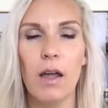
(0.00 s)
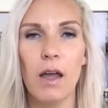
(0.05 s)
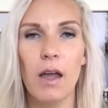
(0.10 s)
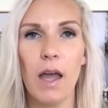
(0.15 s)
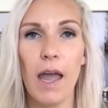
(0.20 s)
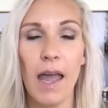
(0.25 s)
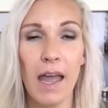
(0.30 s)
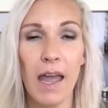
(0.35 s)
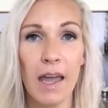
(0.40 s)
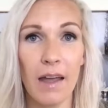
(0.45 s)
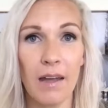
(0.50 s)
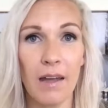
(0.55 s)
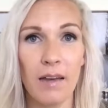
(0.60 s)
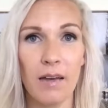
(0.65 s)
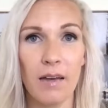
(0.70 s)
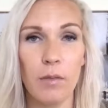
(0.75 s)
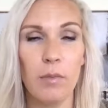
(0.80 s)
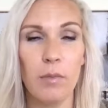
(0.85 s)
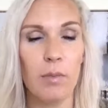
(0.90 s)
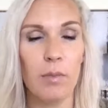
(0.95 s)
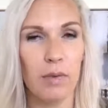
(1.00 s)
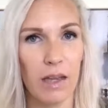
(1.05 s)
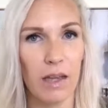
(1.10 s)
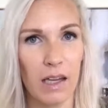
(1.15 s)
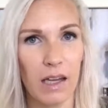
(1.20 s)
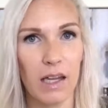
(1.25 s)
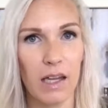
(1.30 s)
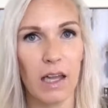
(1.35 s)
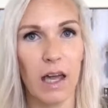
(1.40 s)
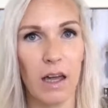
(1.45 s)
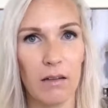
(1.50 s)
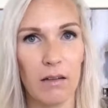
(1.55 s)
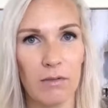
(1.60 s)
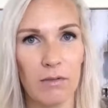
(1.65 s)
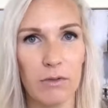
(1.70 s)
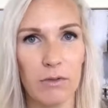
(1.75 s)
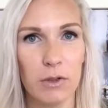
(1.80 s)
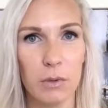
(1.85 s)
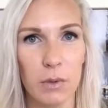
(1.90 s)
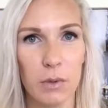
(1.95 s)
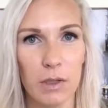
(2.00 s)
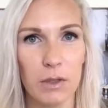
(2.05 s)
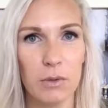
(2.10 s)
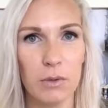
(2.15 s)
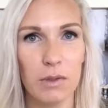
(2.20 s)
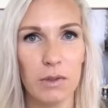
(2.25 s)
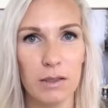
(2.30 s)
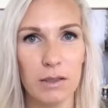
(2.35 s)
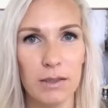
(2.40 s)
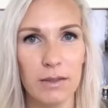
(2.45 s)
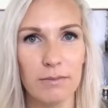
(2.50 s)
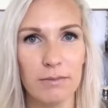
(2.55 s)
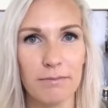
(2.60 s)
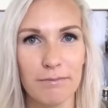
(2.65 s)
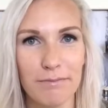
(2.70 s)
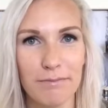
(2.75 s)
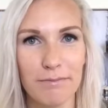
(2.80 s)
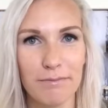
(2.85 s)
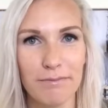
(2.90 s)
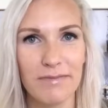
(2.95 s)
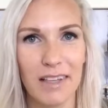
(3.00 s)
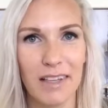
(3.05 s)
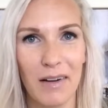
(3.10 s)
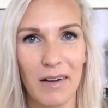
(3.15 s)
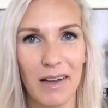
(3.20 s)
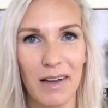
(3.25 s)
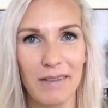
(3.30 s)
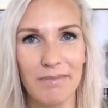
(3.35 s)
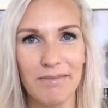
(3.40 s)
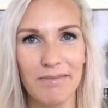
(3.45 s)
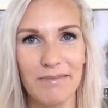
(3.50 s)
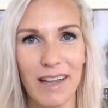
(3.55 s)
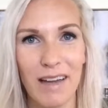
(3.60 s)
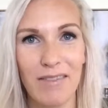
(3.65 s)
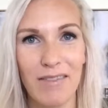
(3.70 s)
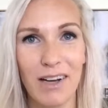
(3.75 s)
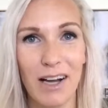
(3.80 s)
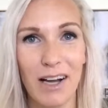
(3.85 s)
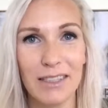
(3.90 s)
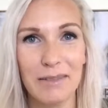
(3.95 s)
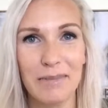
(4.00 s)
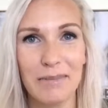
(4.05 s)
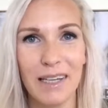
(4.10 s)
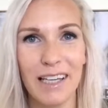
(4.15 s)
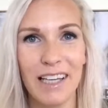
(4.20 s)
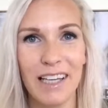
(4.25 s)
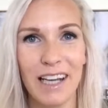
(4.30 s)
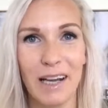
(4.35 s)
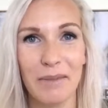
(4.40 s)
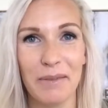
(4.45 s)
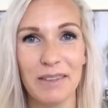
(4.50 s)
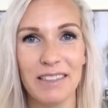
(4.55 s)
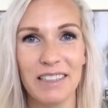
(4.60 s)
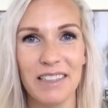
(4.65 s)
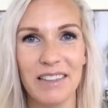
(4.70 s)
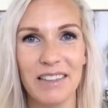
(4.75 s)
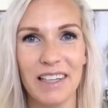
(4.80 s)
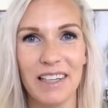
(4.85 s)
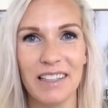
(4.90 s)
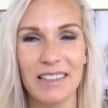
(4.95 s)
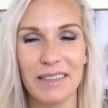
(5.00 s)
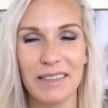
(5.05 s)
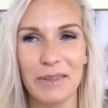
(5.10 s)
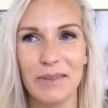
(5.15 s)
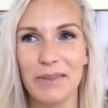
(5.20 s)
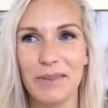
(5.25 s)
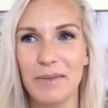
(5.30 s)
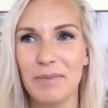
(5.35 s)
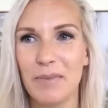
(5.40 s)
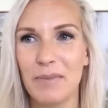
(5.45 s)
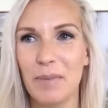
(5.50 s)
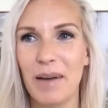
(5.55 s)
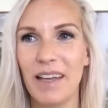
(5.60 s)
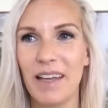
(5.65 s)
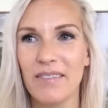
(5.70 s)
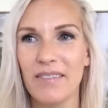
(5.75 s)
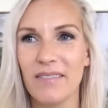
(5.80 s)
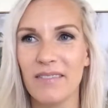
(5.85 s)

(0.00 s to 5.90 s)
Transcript: and be planning ahead for 2022. All right. Have an awesome day, and I will see you guys soon. Bye-bye.